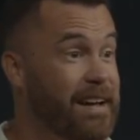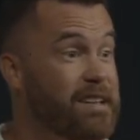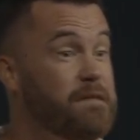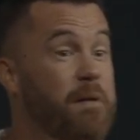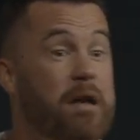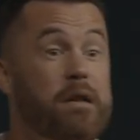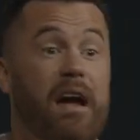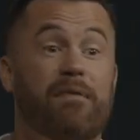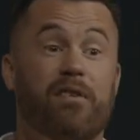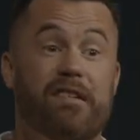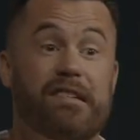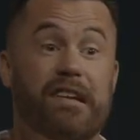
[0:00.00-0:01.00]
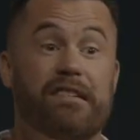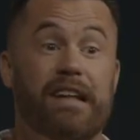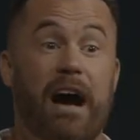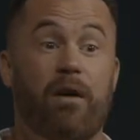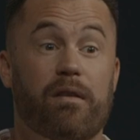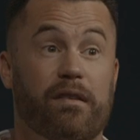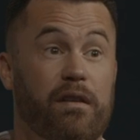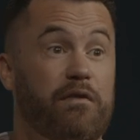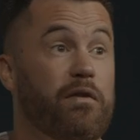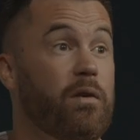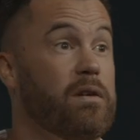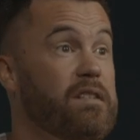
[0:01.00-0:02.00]
Especially after 6 hours in
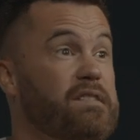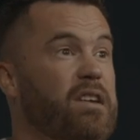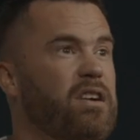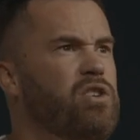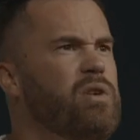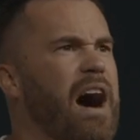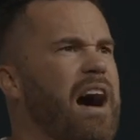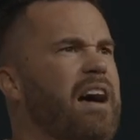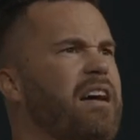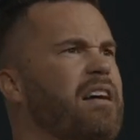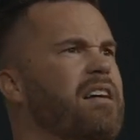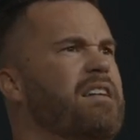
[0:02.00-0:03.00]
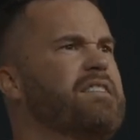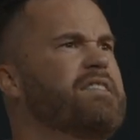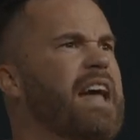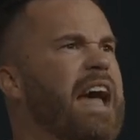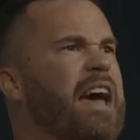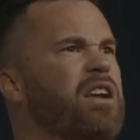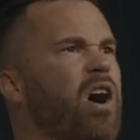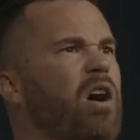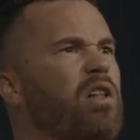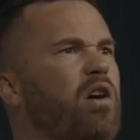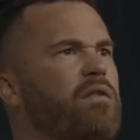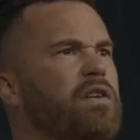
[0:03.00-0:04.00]
the Florida sun. You got sand
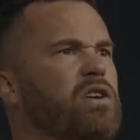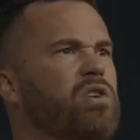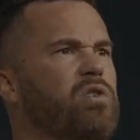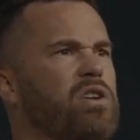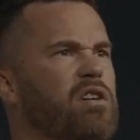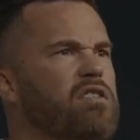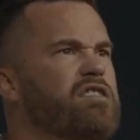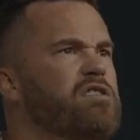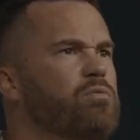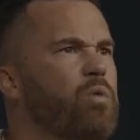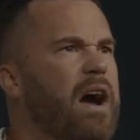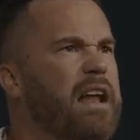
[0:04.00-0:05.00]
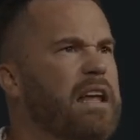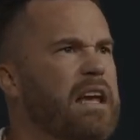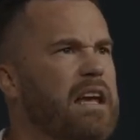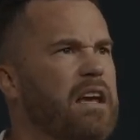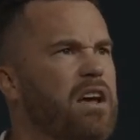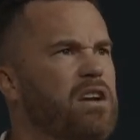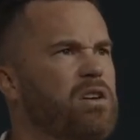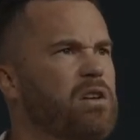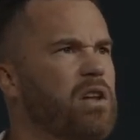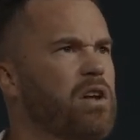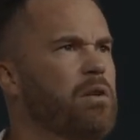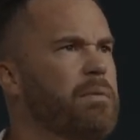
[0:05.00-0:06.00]
all over you, you're sweaty,
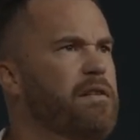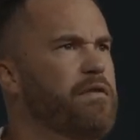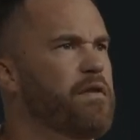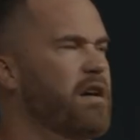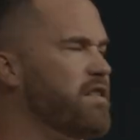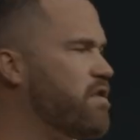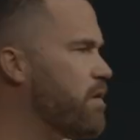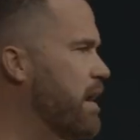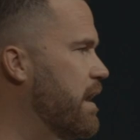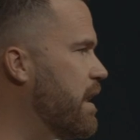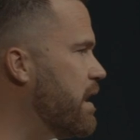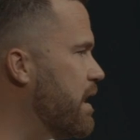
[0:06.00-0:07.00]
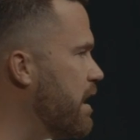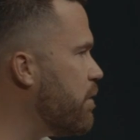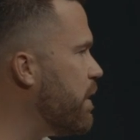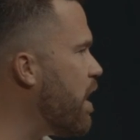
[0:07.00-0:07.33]
you're a little bit frustrated, and here